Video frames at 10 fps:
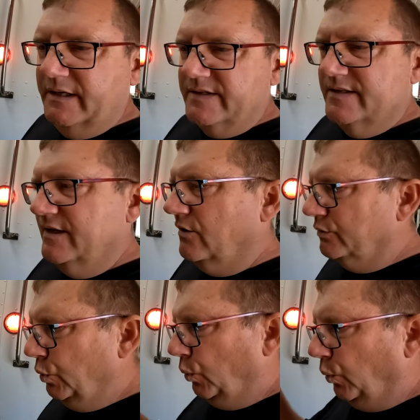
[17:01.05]
because of the
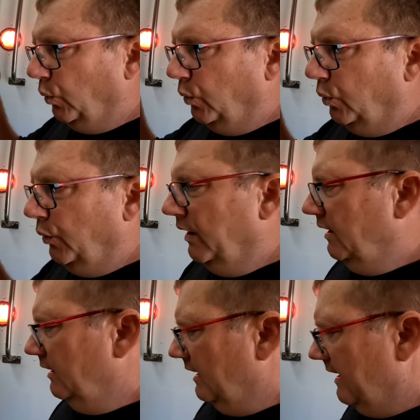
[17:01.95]
old,
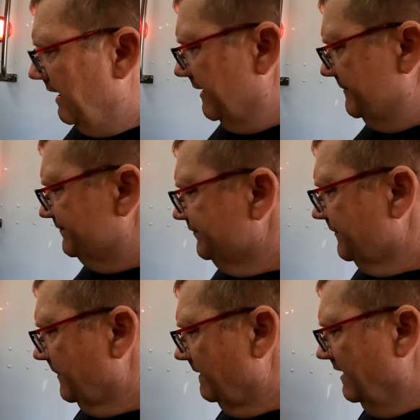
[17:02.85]
might
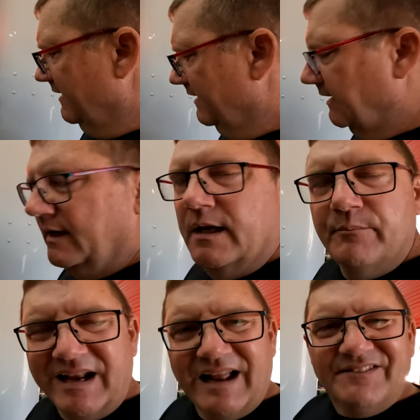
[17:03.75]

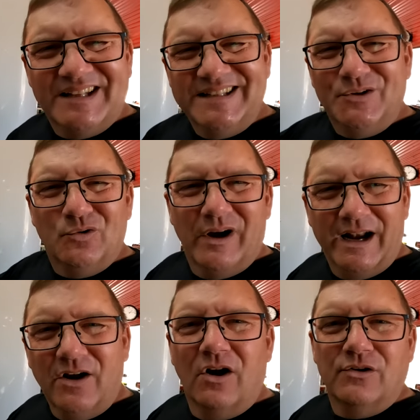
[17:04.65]
have to let the old
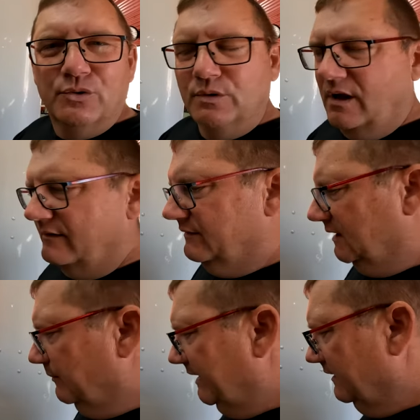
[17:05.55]
credit card cool off a
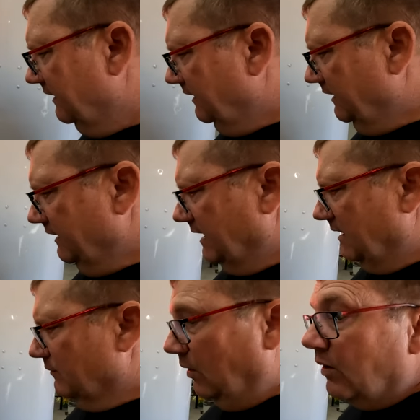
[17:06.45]
little bit.
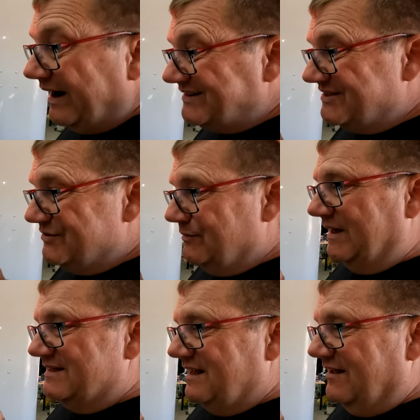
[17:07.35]
Or I just do it
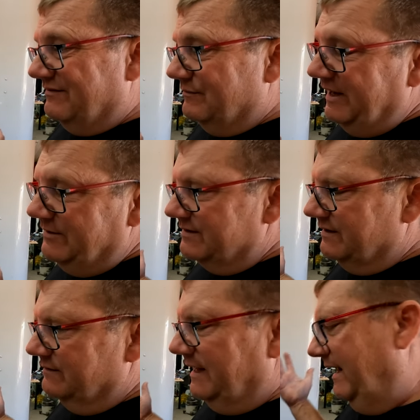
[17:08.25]
myself. Mine just
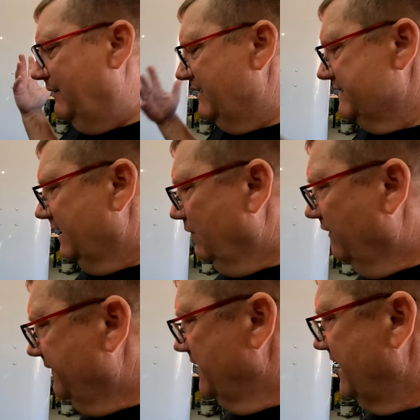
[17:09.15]
still, anyways,
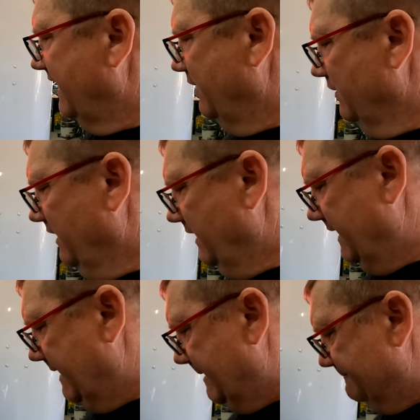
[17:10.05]
we'll figure that out.
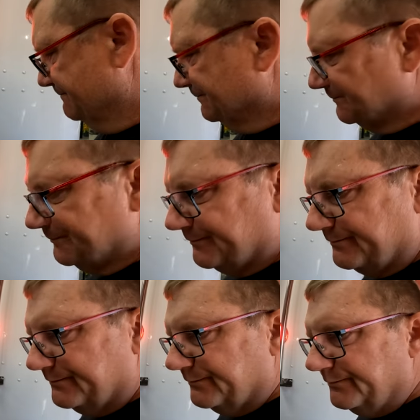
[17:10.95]

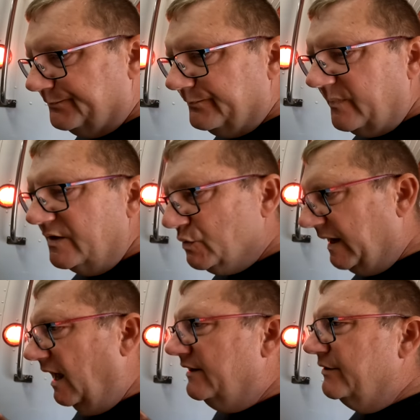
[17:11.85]
So we
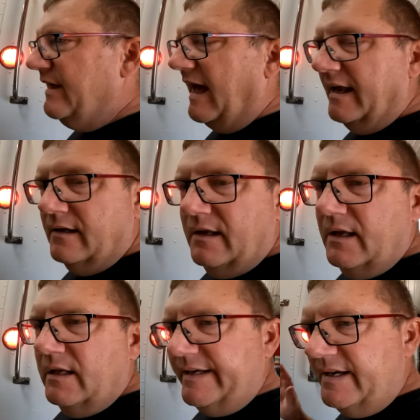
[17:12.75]
got to do that.
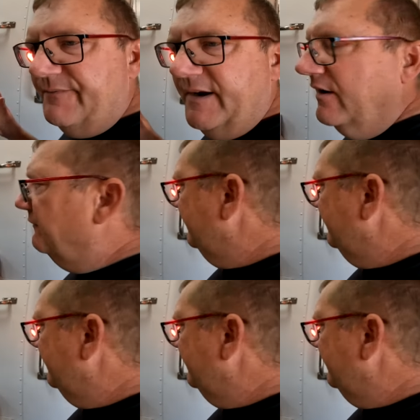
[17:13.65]
Need to figure